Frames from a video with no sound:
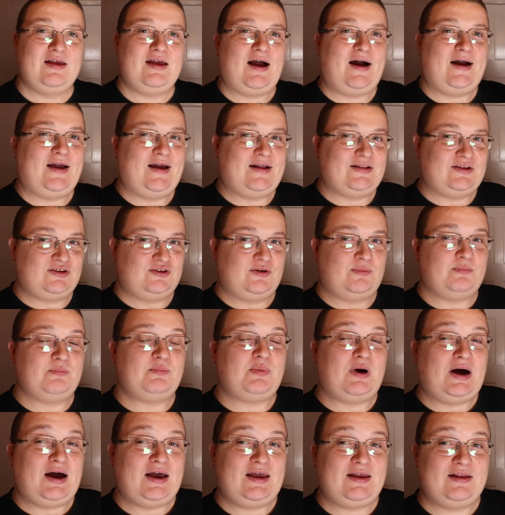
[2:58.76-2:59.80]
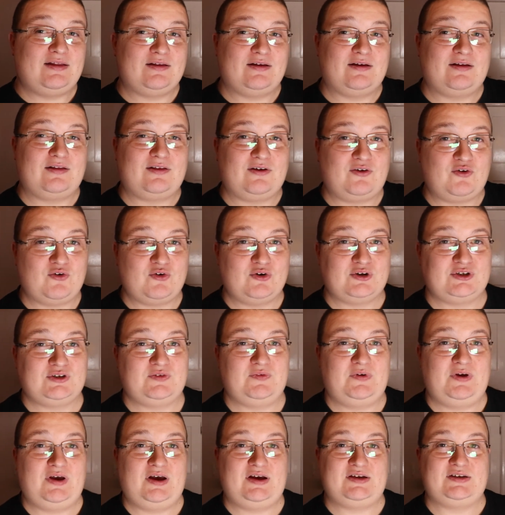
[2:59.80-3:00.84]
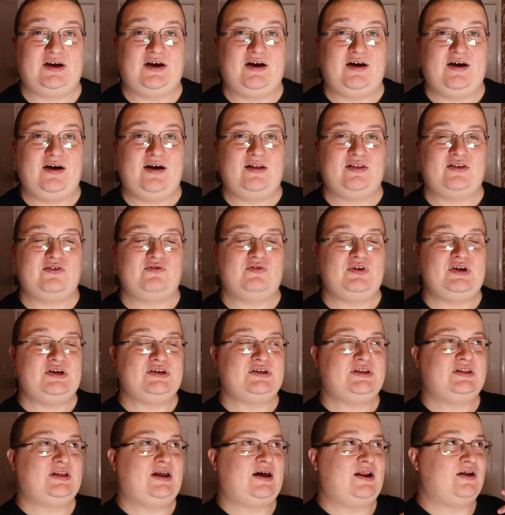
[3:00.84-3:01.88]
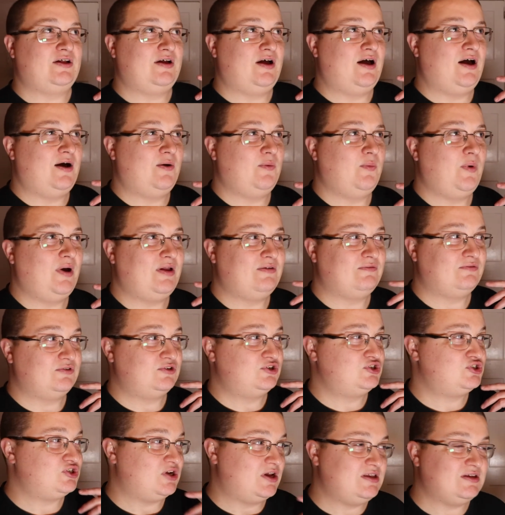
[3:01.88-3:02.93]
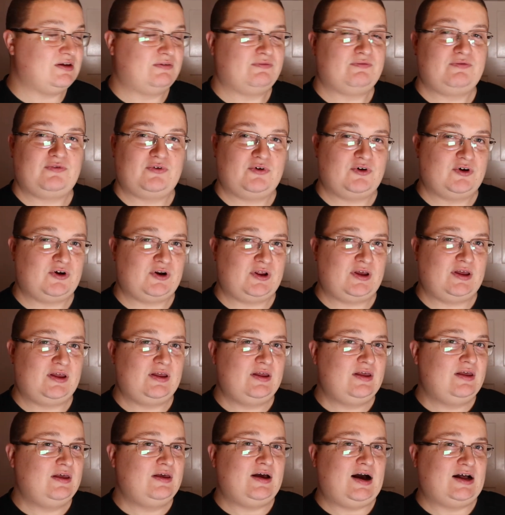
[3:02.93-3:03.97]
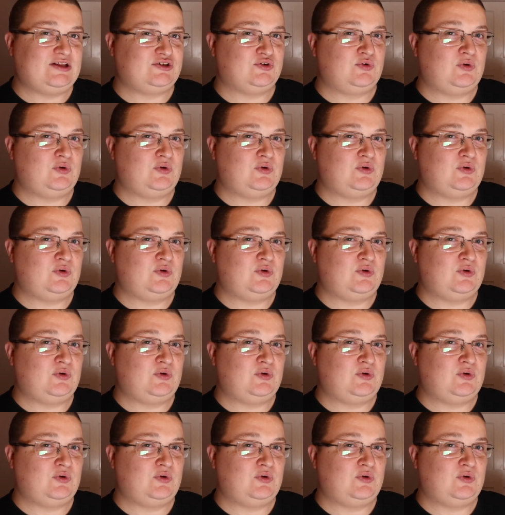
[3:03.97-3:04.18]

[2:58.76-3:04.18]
I ended up buying the Corsa VXR, and the reason that I went straight in for it. I'd